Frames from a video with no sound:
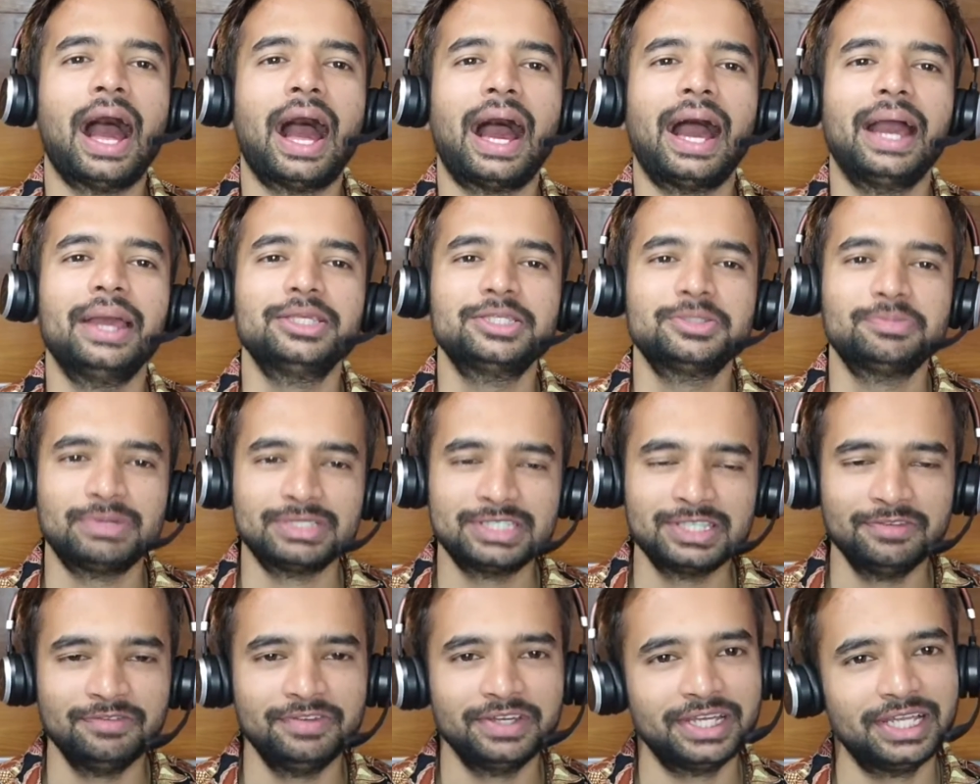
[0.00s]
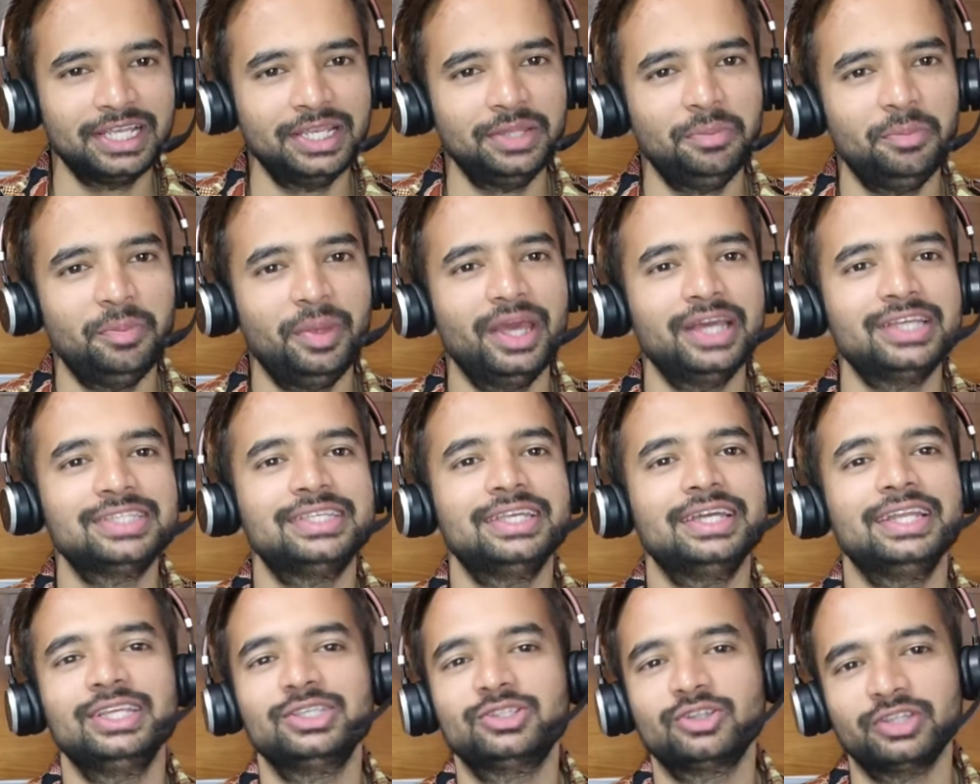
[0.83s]
i specifically make
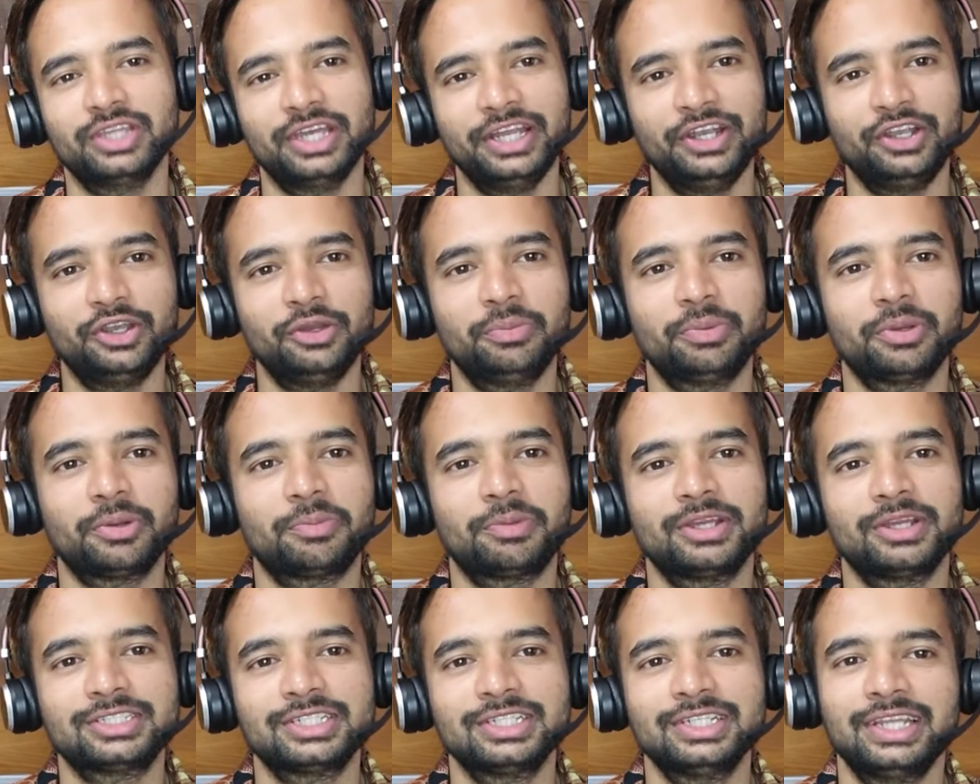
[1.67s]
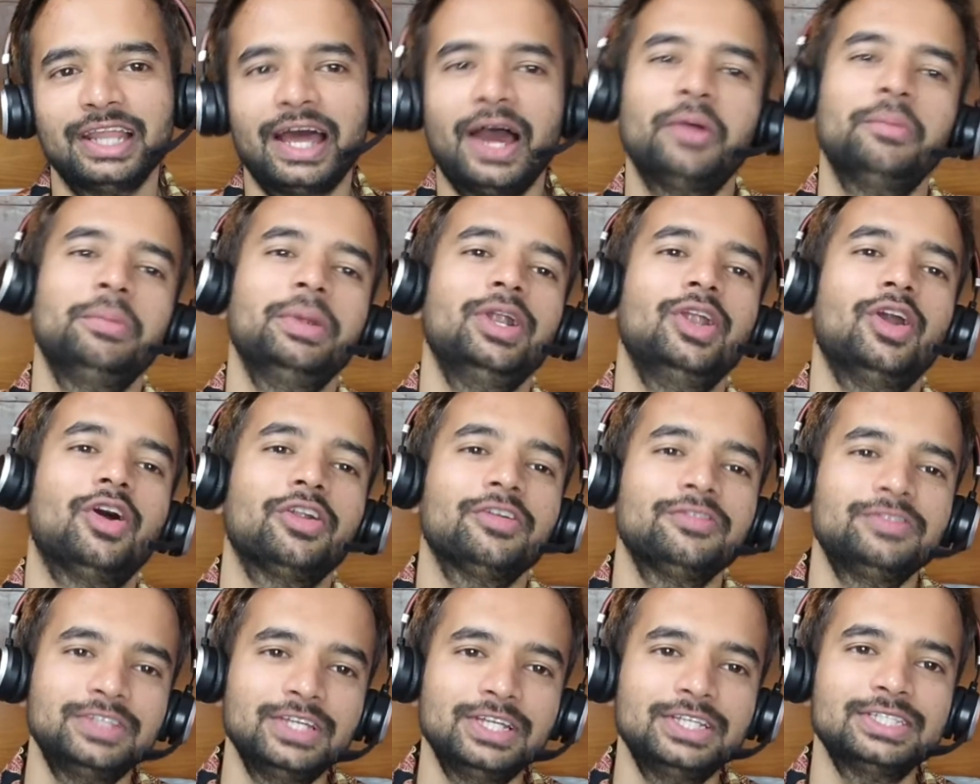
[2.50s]
series on the interview preparation i've made a
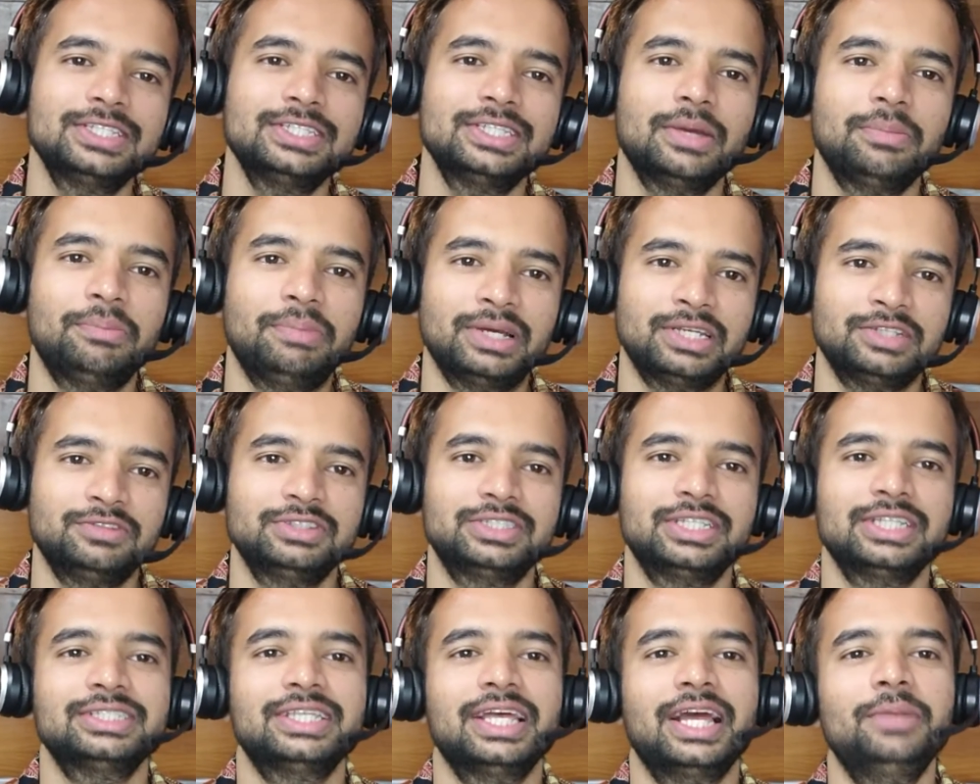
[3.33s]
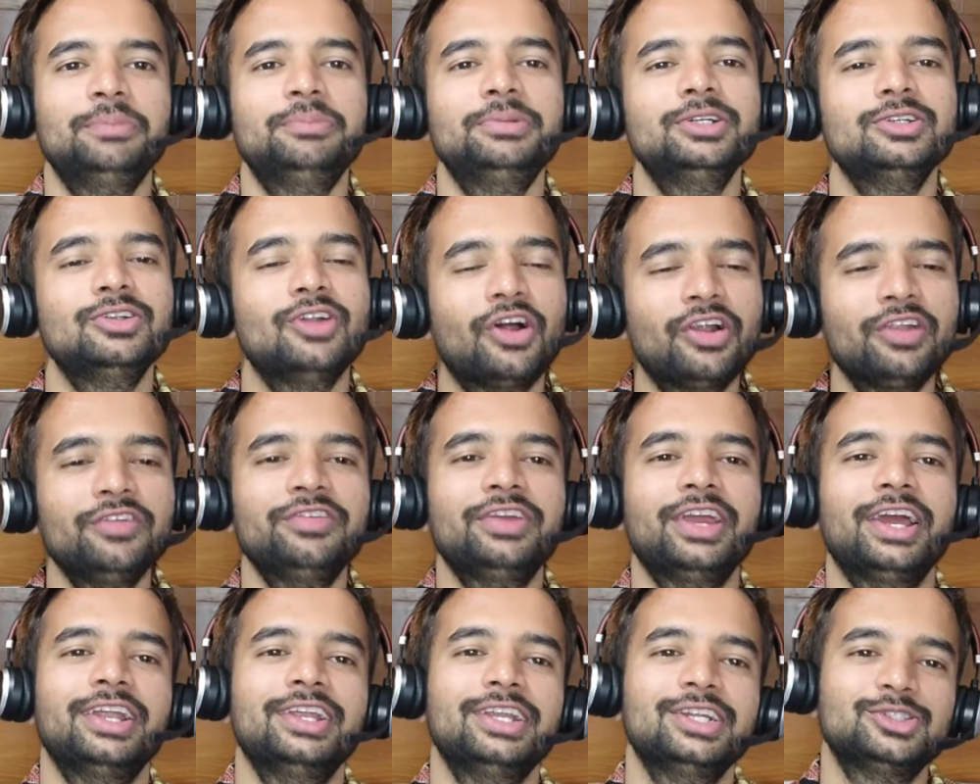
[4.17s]
lot of series in the past which has helped a lot
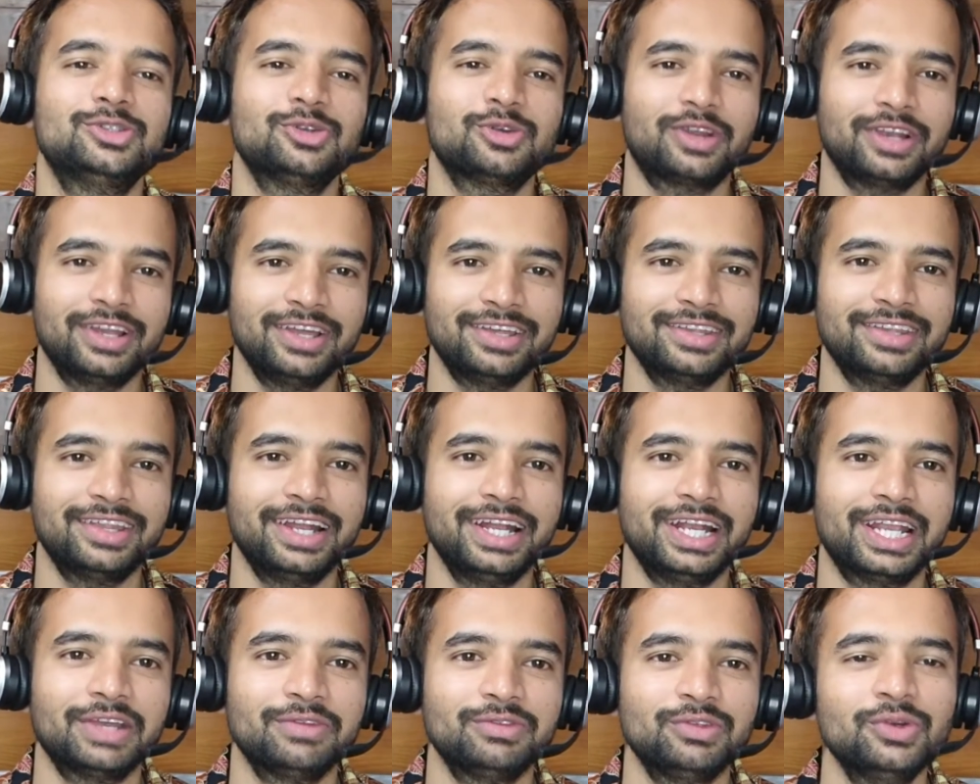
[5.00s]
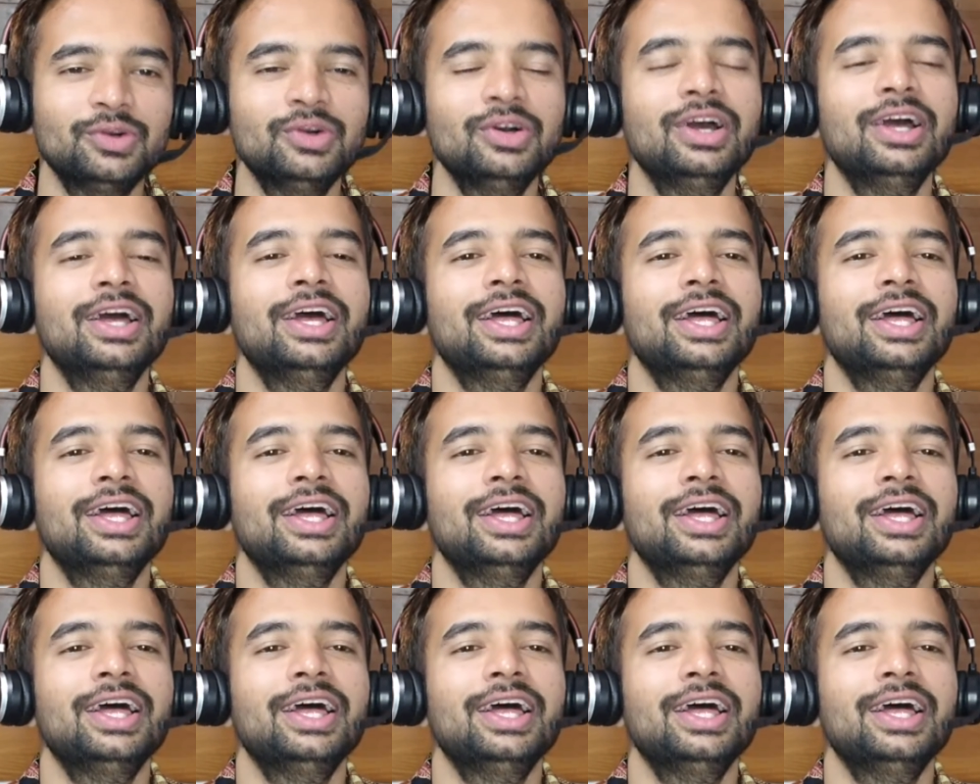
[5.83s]
of candidates to clear their interview